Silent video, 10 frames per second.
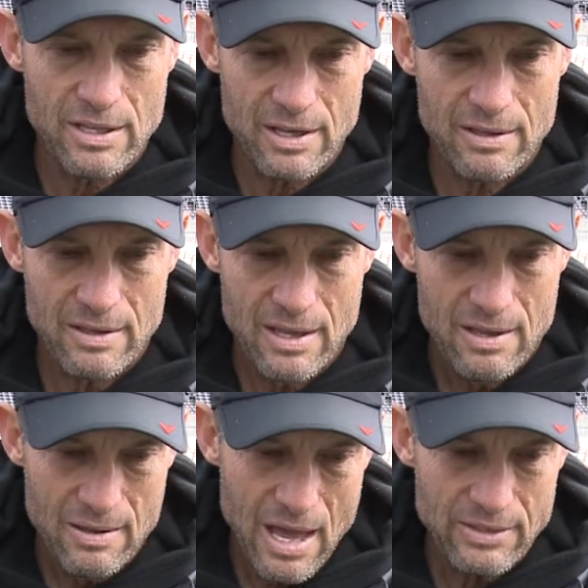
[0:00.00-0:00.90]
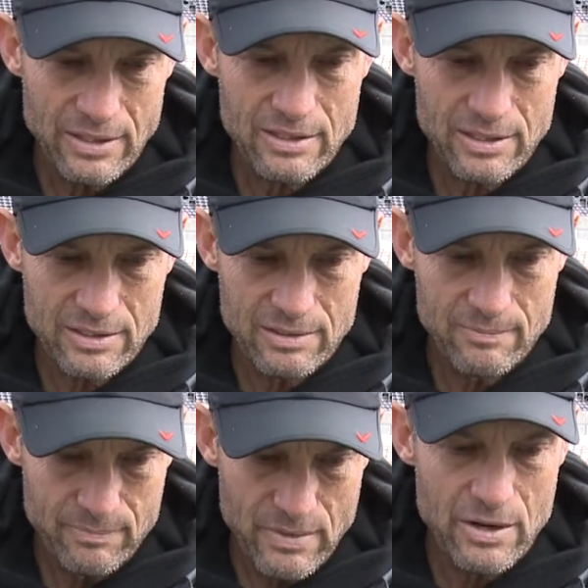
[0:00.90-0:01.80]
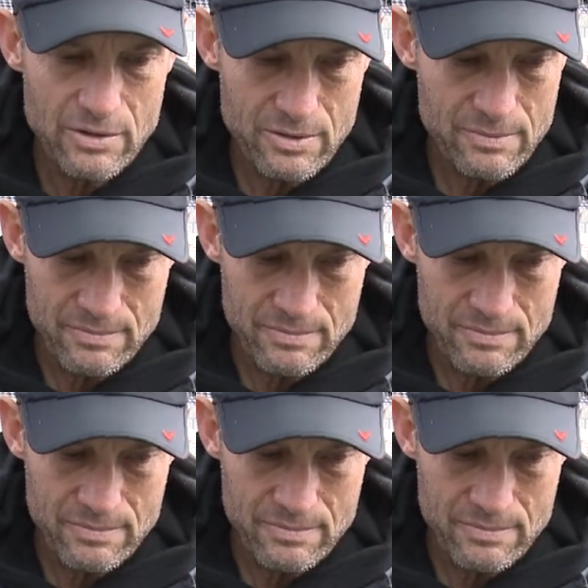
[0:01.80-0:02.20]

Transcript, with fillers: that I think that they're